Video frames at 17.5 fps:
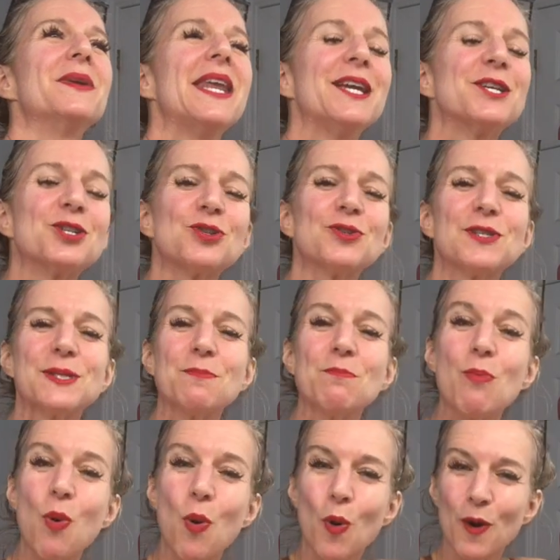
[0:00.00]
Nature's
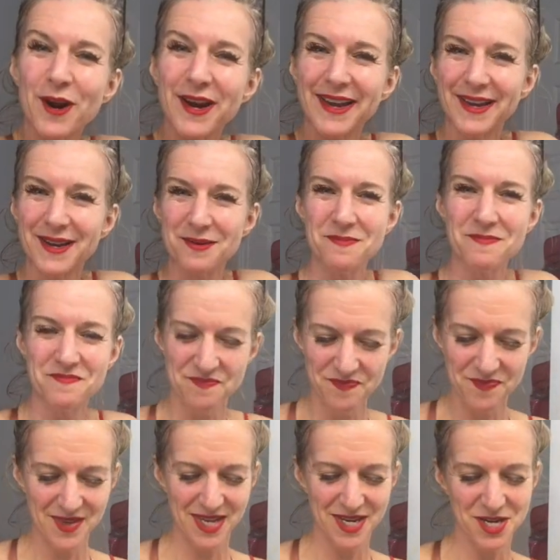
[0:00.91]
Emporium
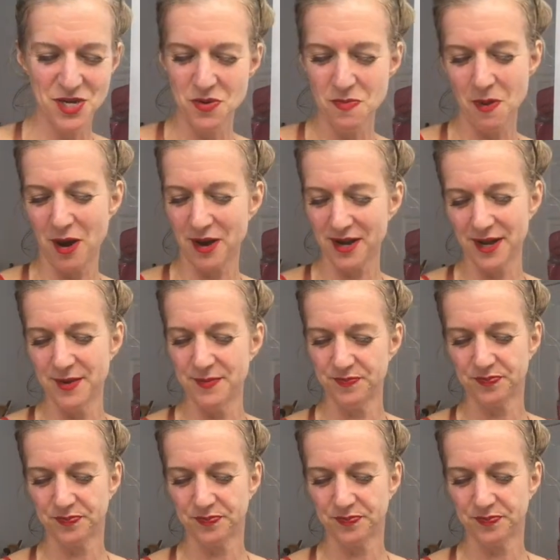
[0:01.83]
in Newmarket.